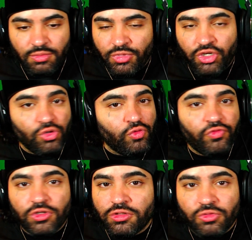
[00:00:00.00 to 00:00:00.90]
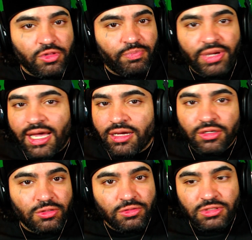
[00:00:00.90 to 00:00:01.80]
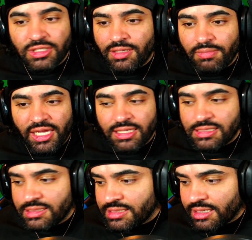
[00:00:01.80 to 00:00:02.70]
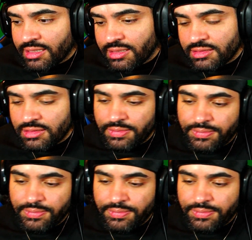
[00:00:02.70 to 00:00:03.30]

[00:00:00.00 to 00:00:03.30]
maneuver through the potholes and the mazes, I guess.